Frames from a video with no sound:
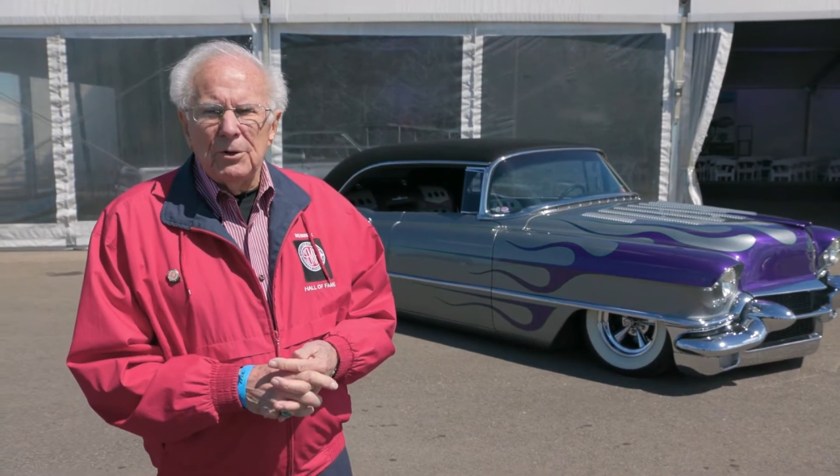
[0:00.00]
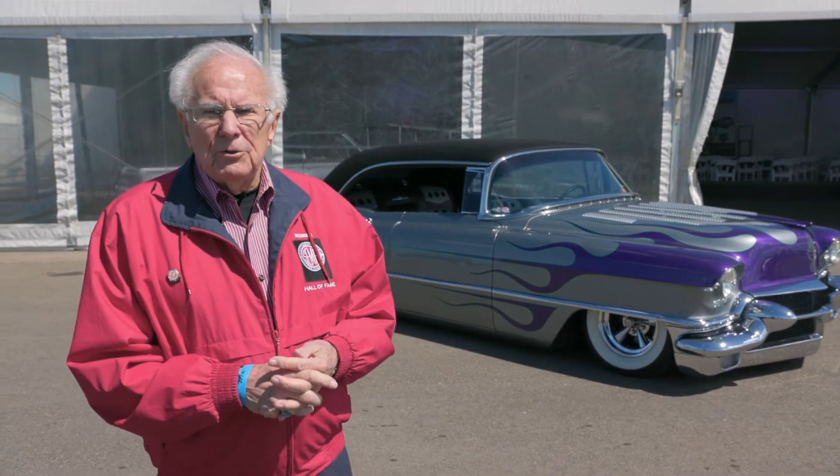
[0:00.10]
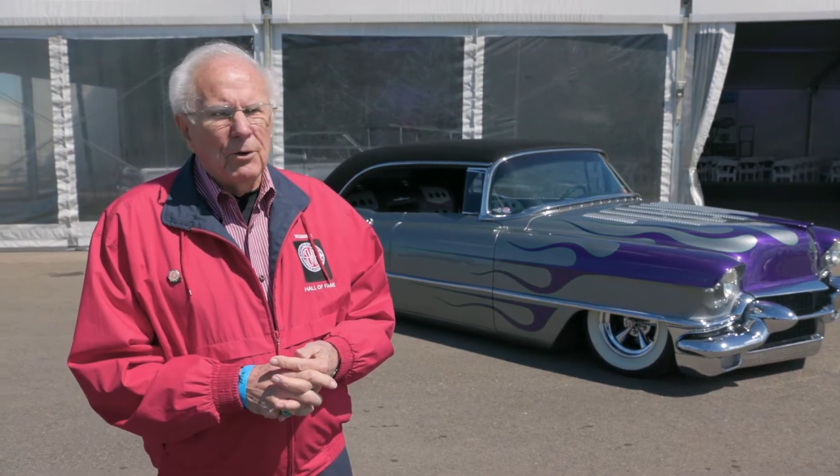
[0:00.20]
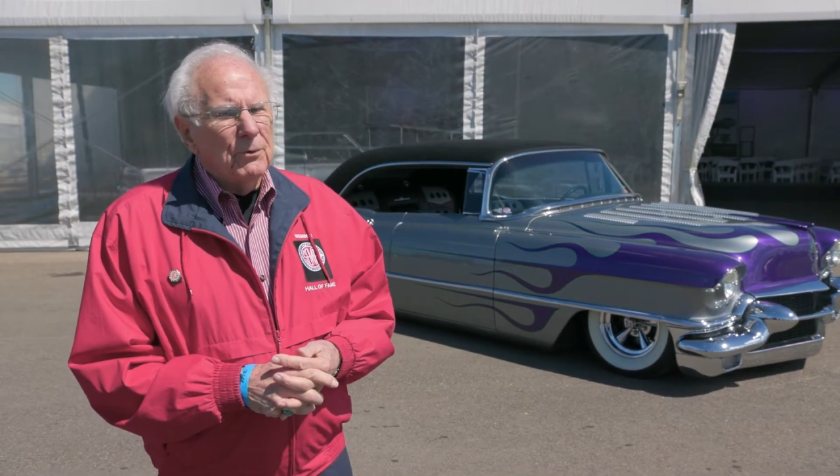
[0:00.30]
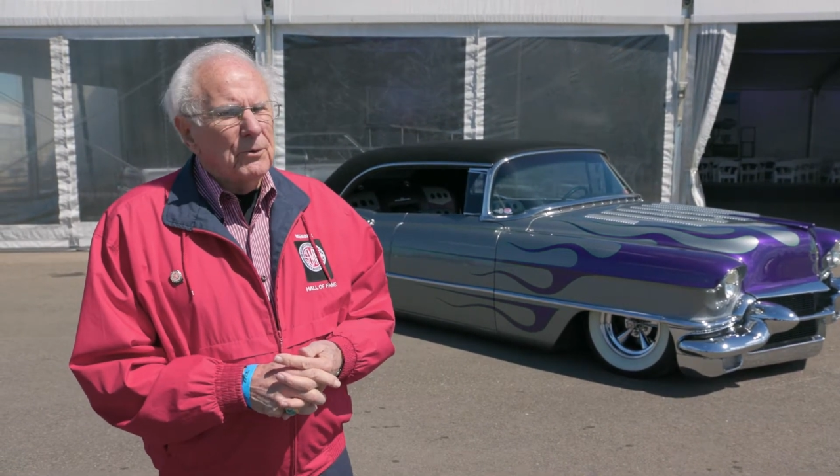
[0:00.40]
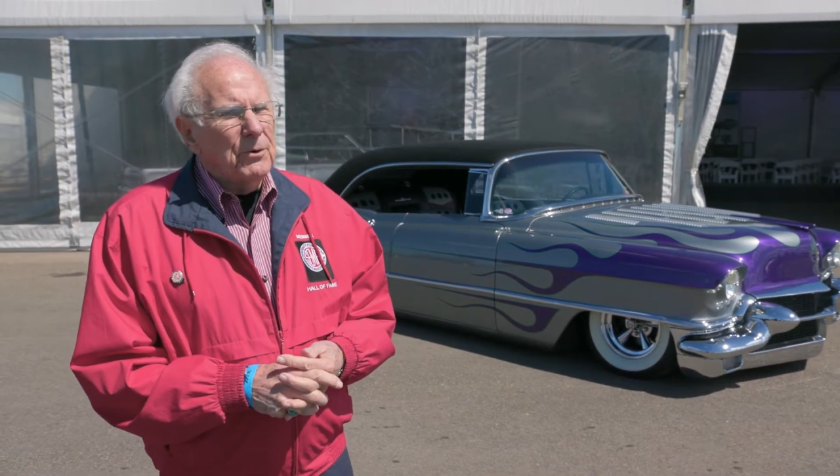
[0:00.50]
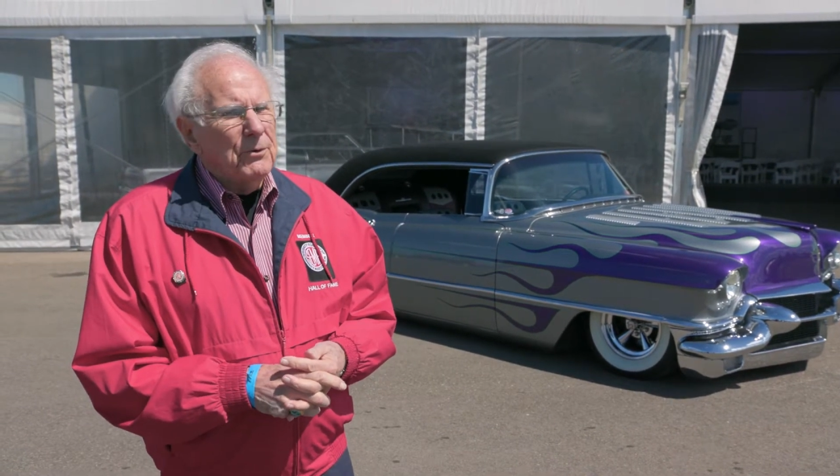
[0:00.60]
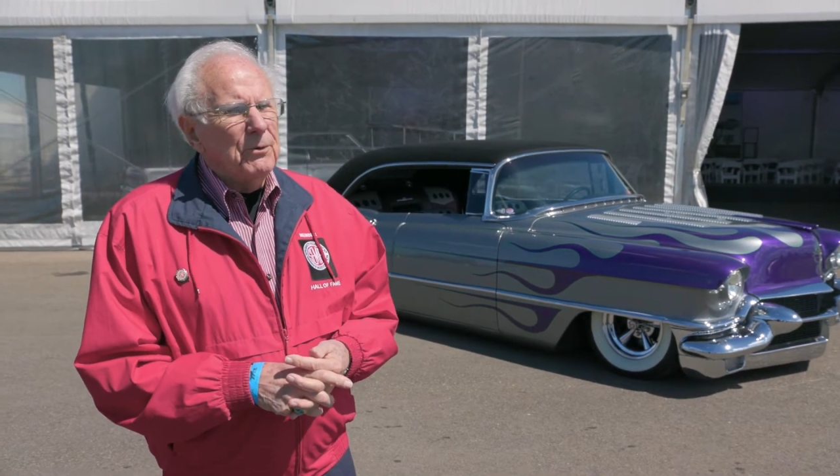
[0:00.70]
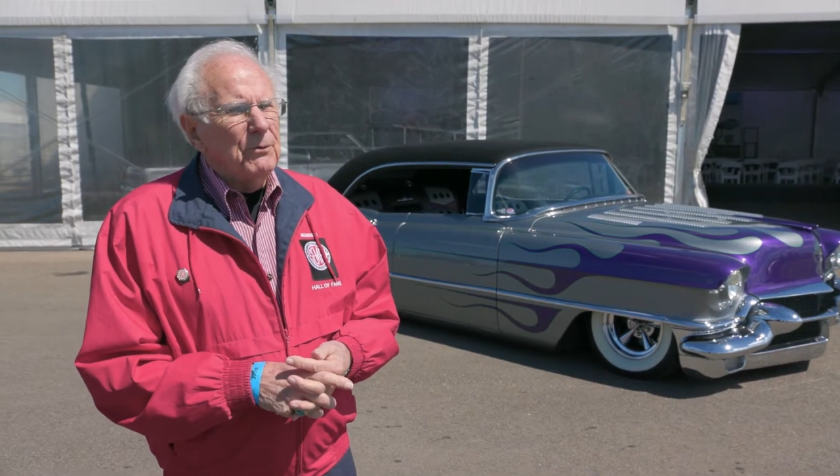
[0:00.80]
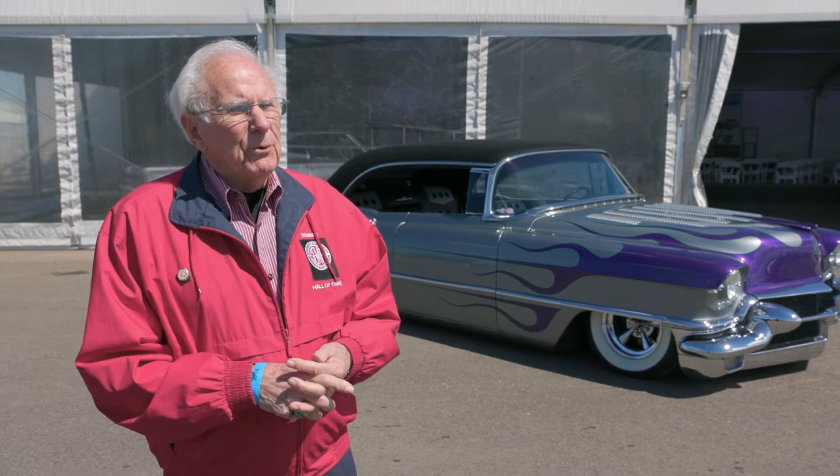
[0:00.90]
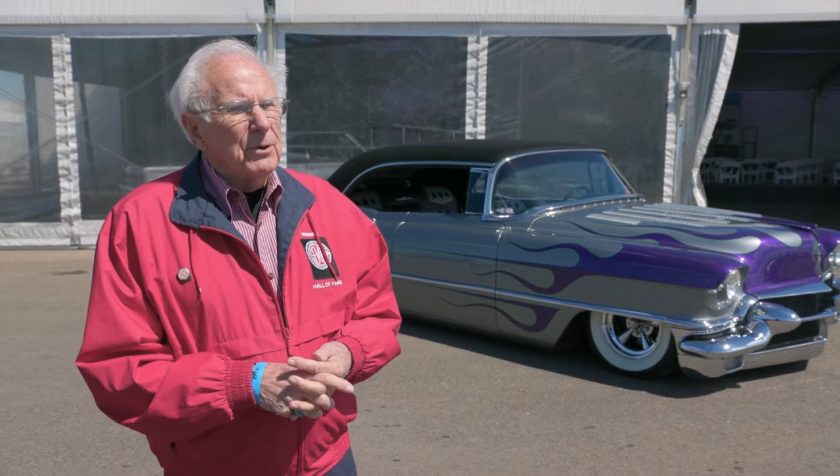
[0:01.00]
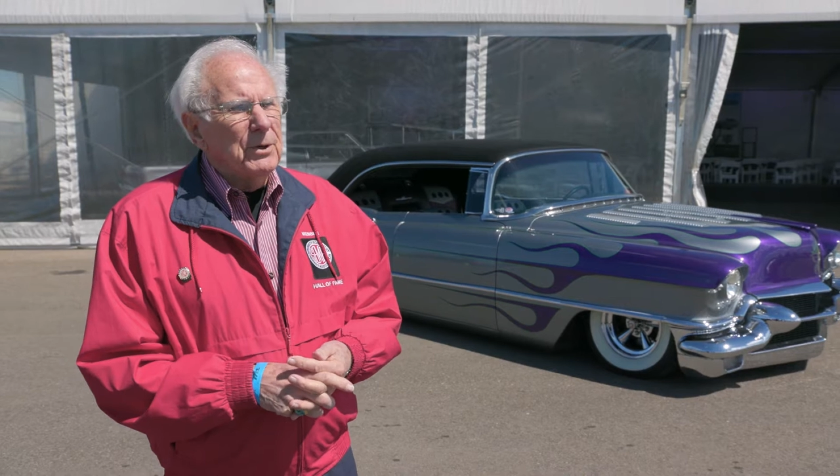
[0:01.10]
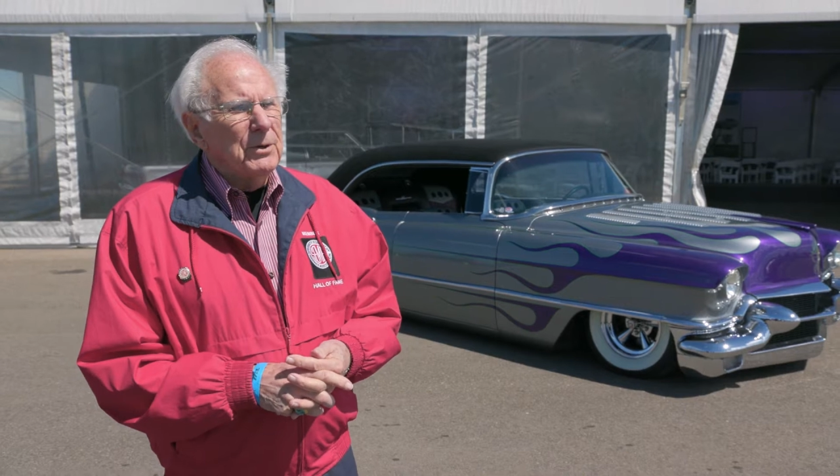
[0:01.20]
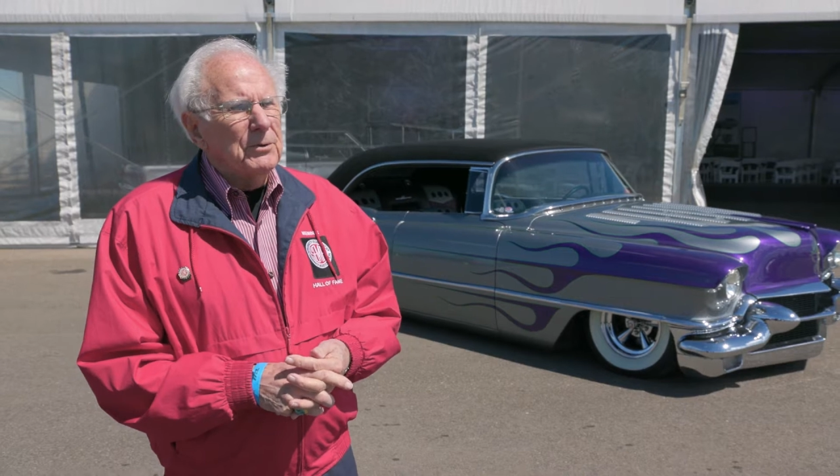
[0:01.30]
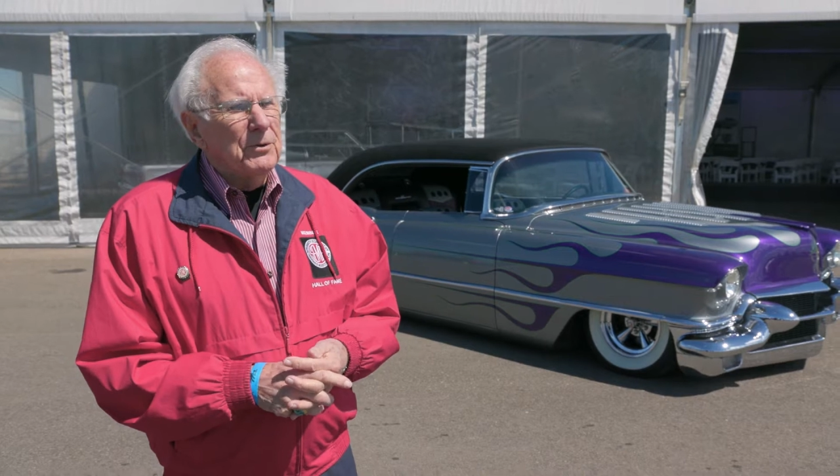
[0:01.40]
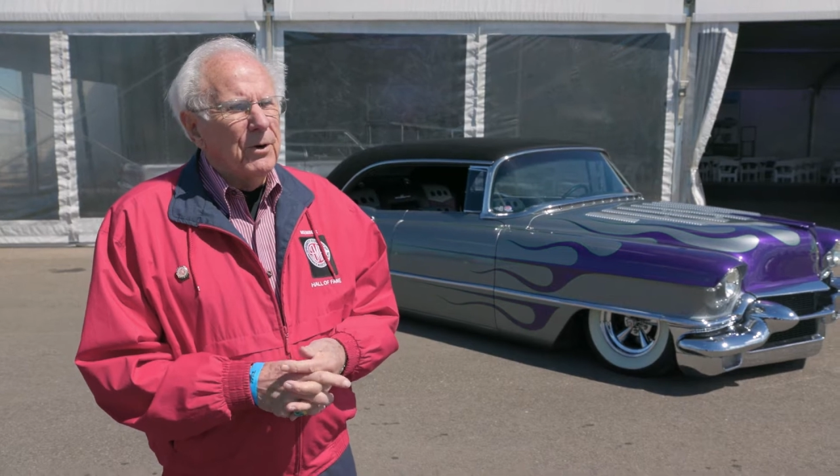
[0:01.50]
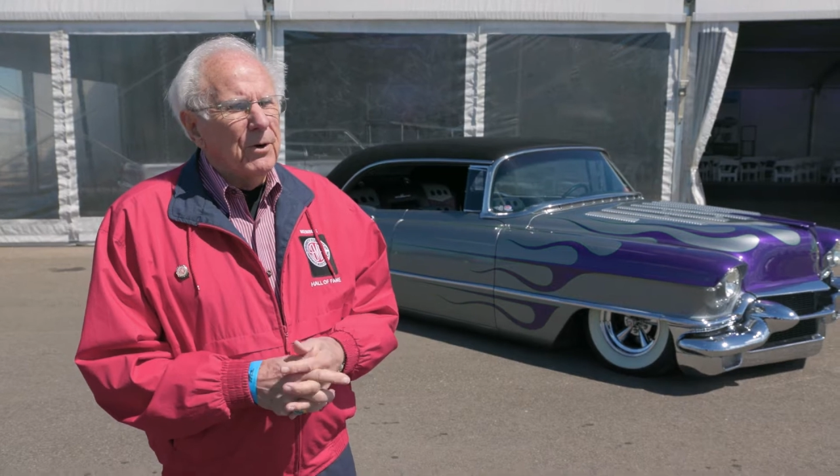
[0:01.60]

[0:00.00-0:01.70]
show for 34 years, the